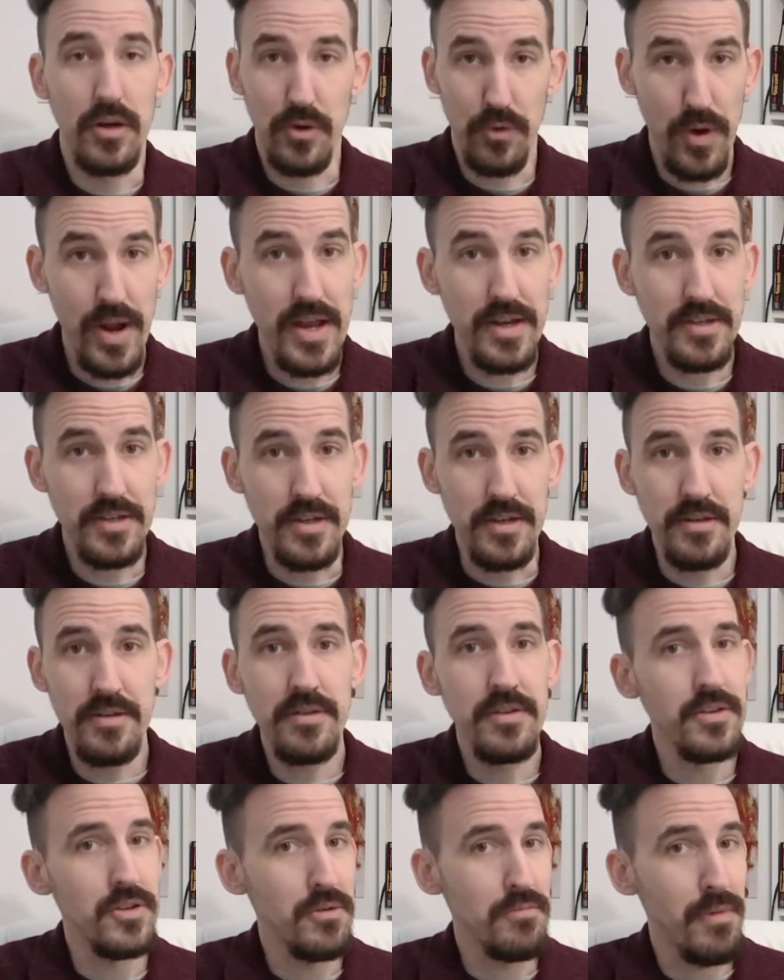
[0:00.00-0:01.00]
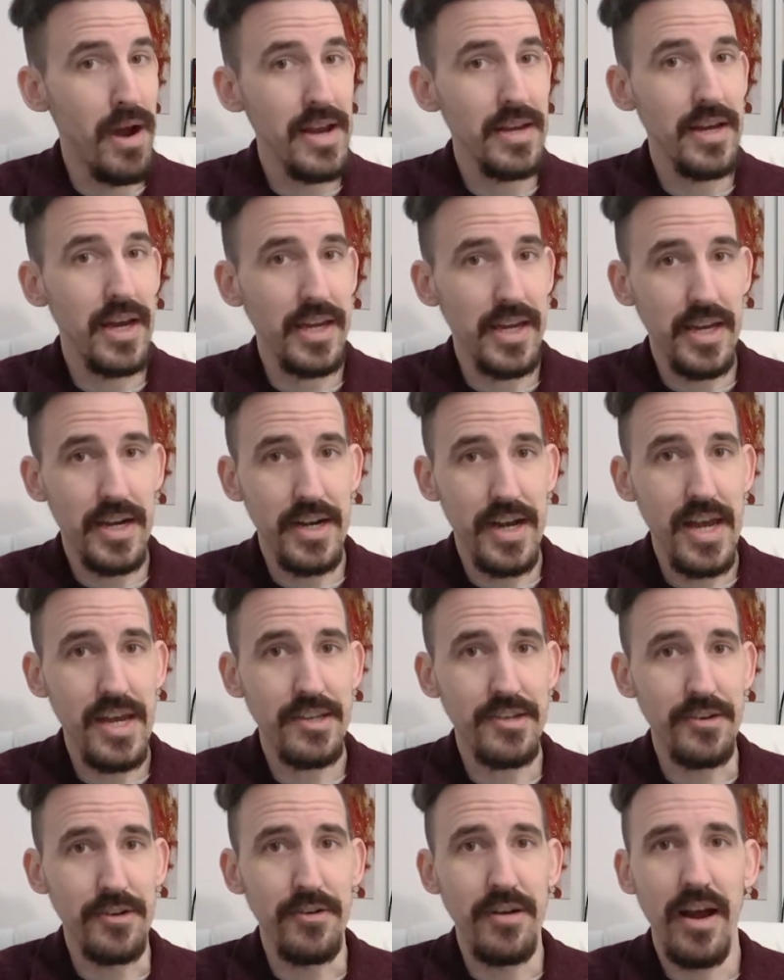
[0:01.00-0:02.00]
Now, granted, you might not get an
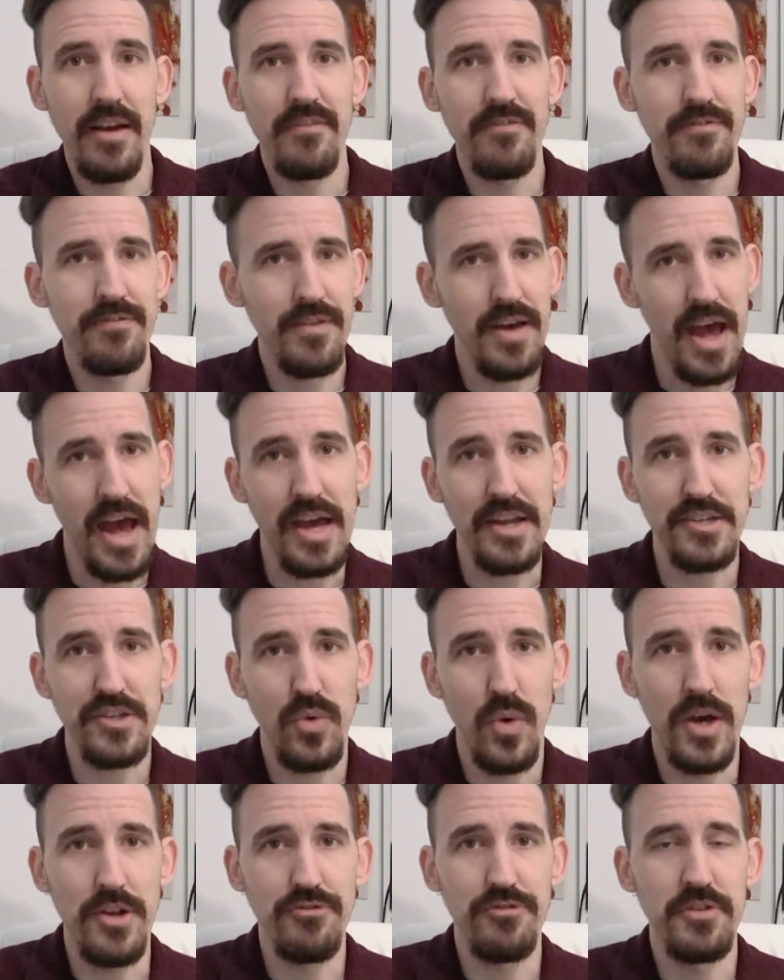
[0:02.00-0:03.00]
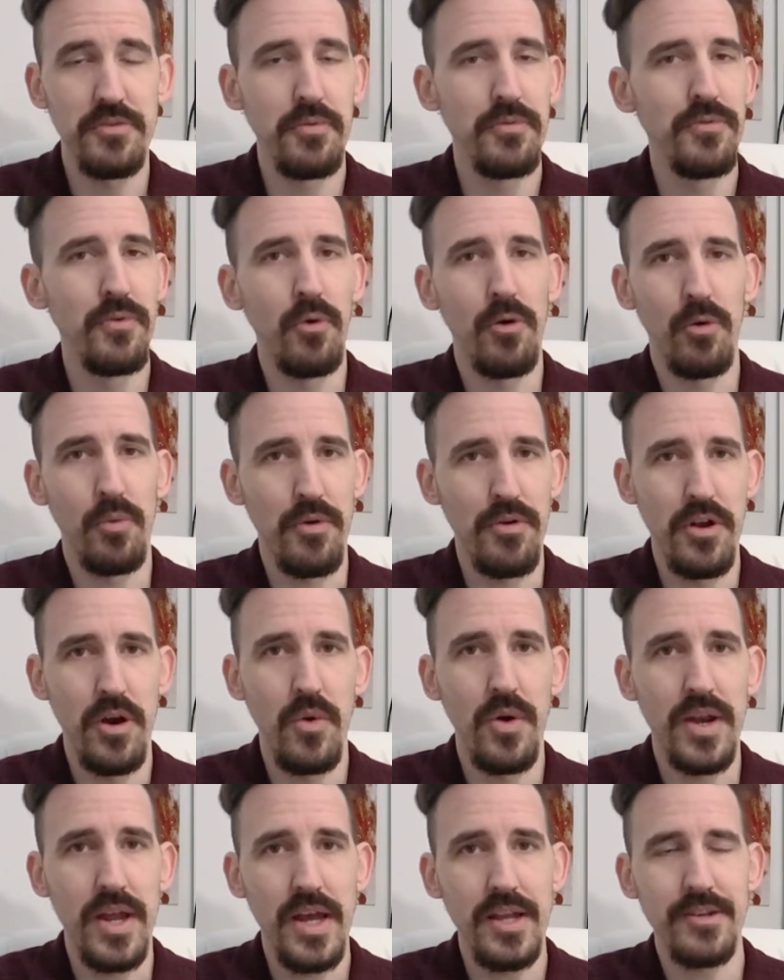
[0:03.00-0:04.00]
answer. I've asked questions before
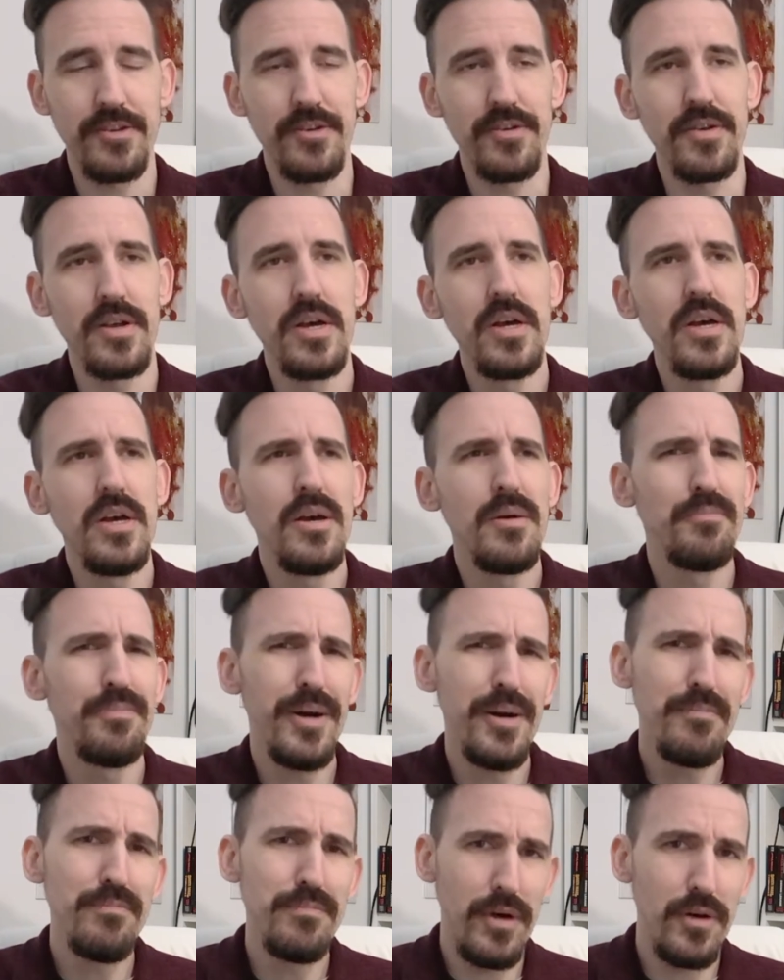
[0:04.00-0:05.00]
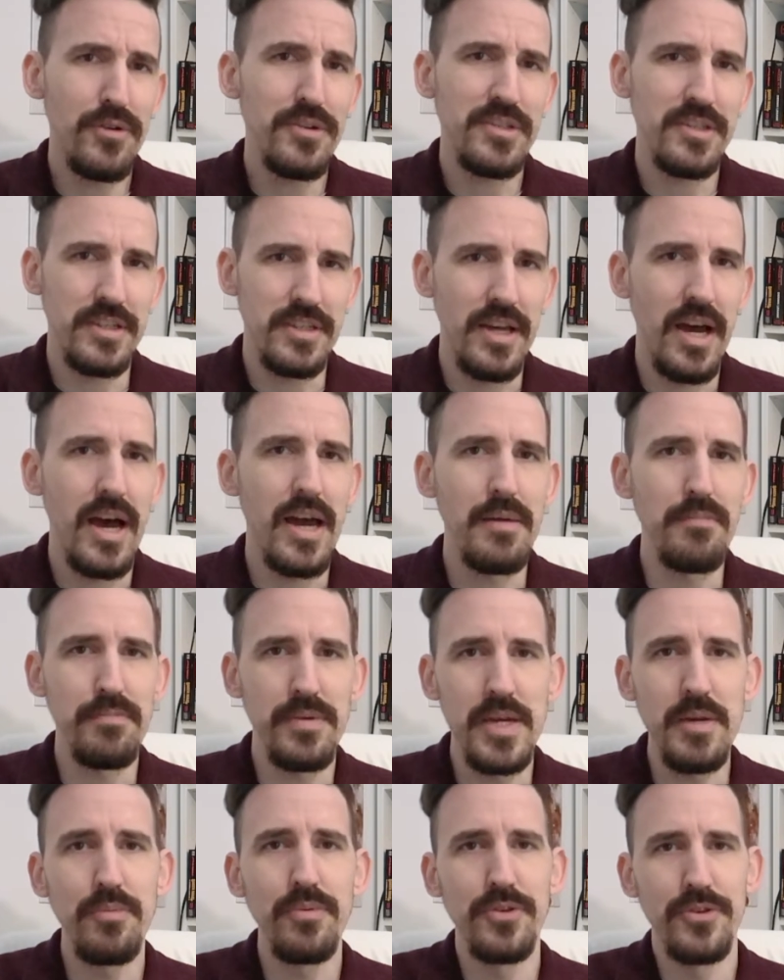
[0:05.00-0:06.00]
where no one answered, but most of the
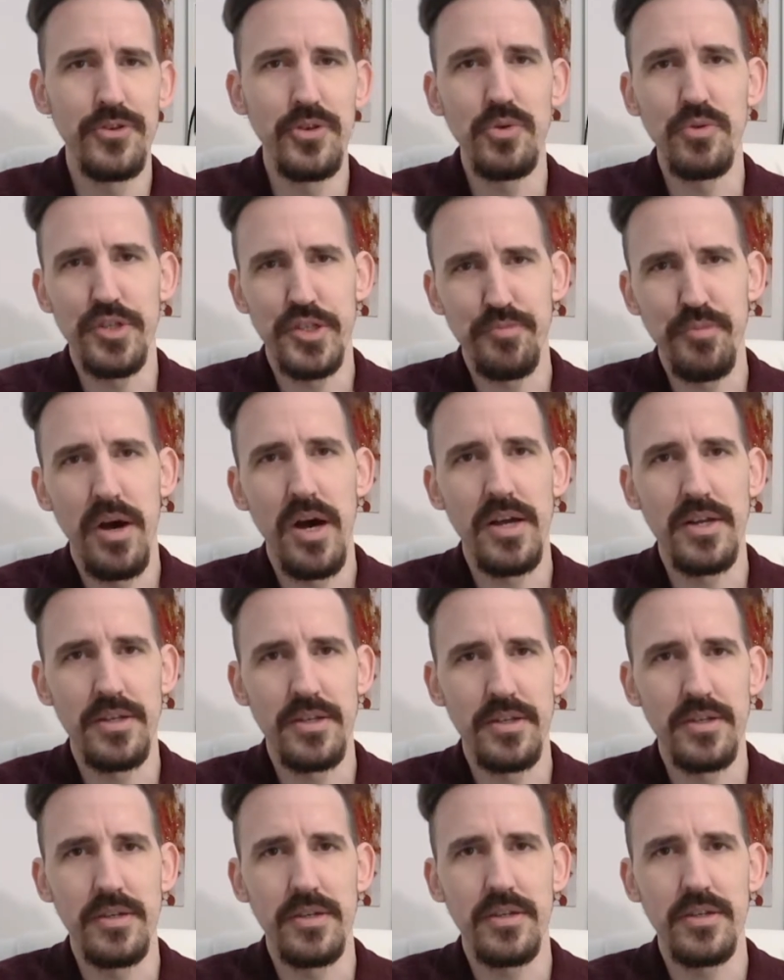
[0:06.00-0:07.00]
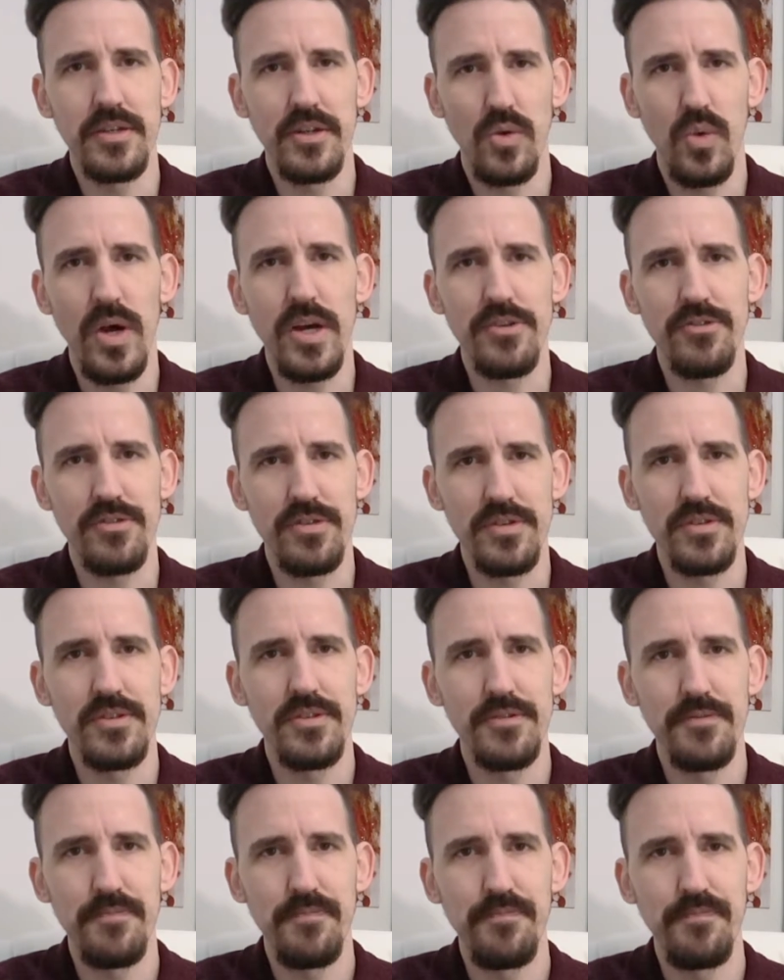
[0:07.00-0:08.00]
time people do respond to
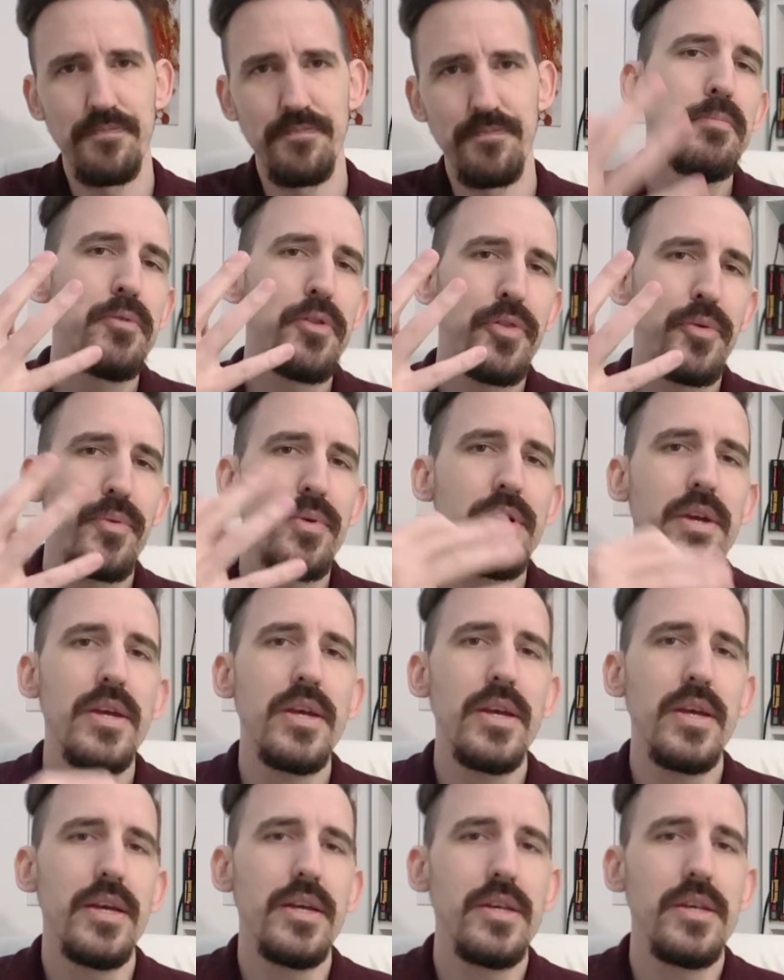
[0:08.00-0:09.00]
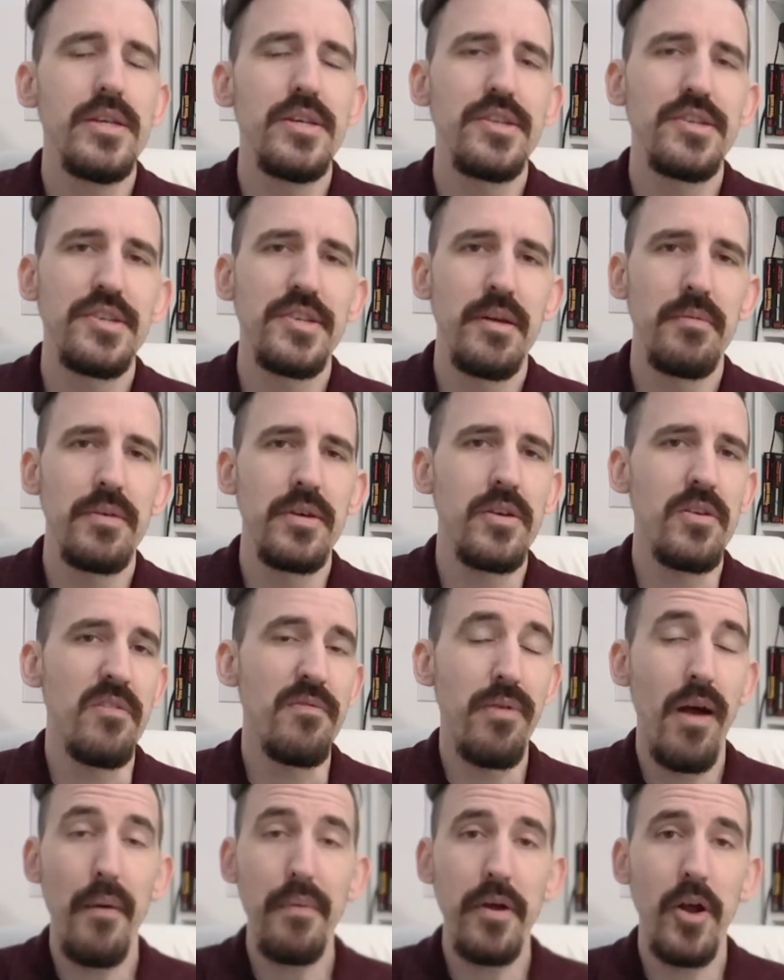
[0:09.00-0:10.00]
questions. Tip number 3 is something
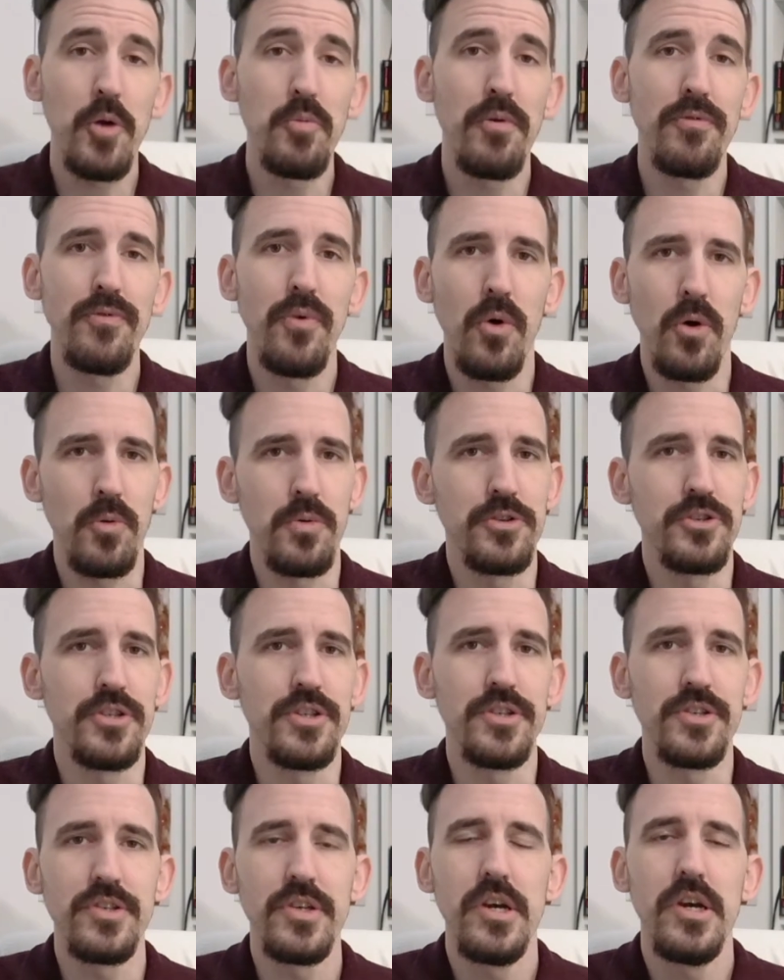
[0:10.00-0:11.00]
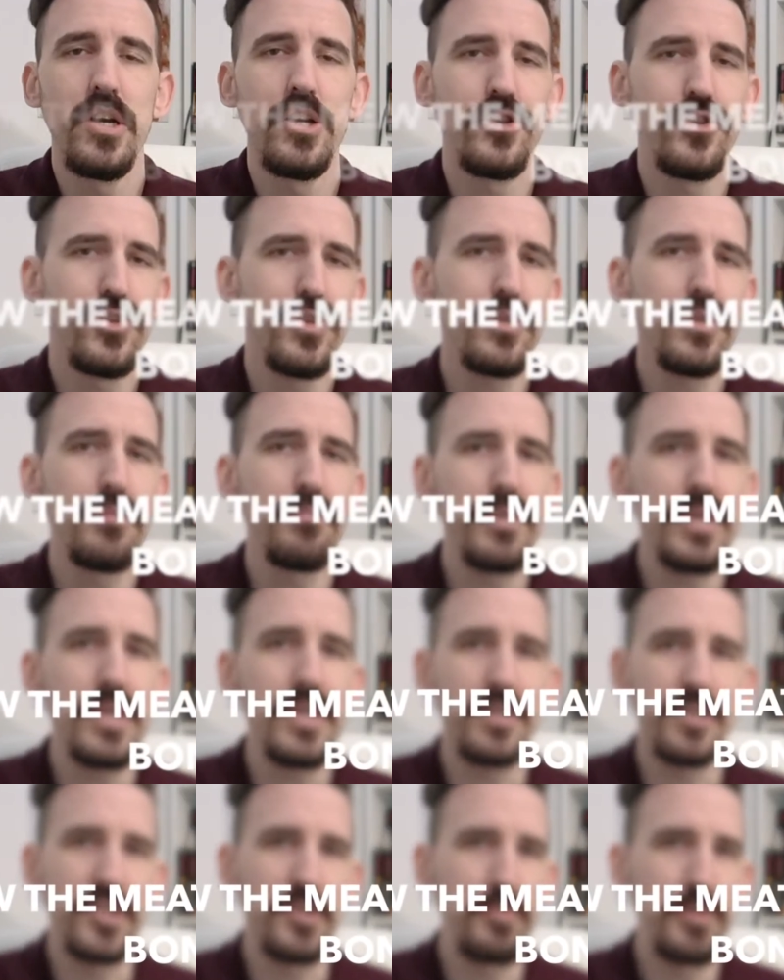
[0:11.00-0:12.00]
you've probably heard before, which is chew the
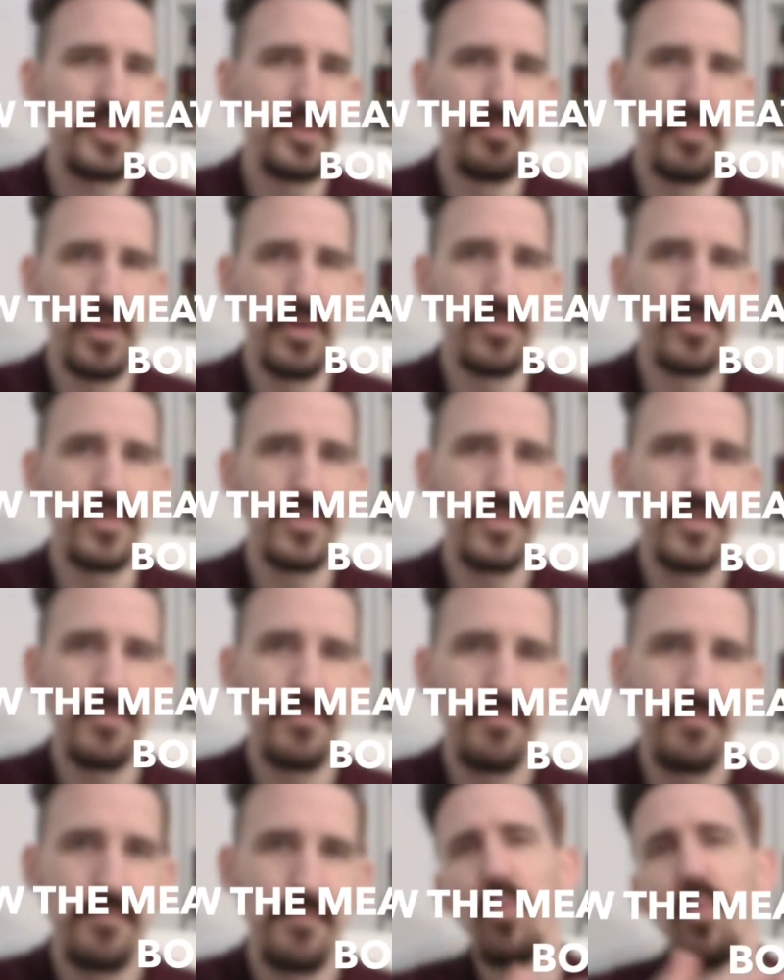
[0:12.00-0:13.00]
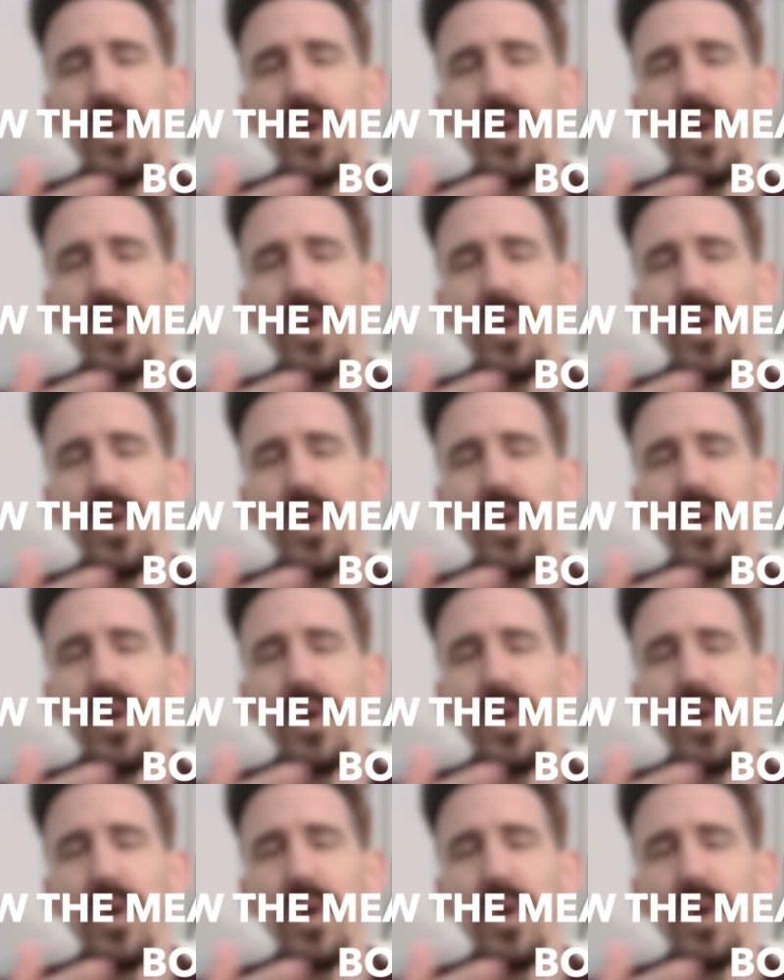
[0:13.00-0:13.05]
meat and spit the bones.